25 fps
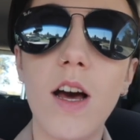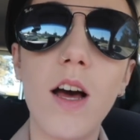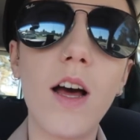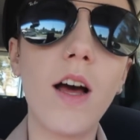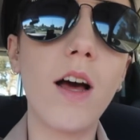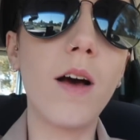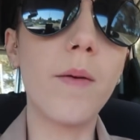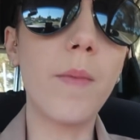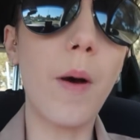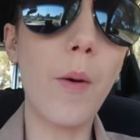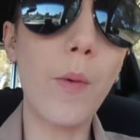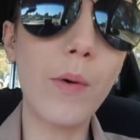
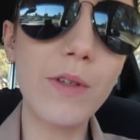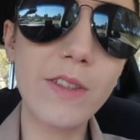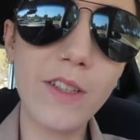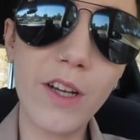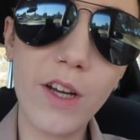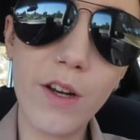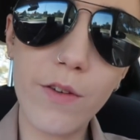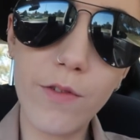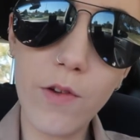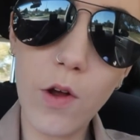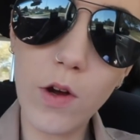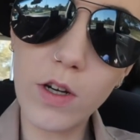I
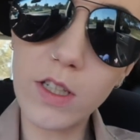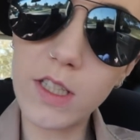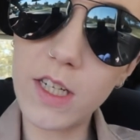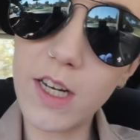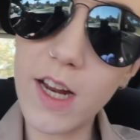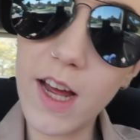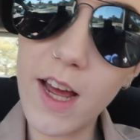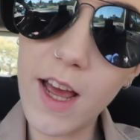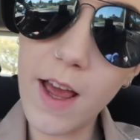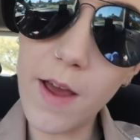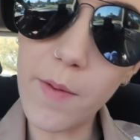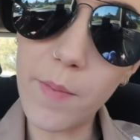wasn't gonna vlog
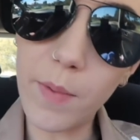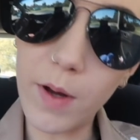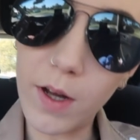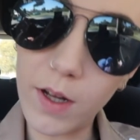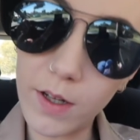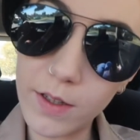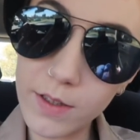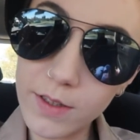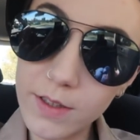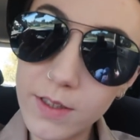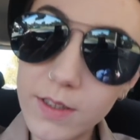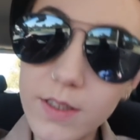today,
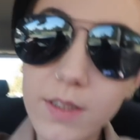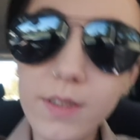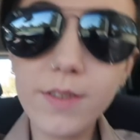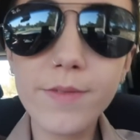but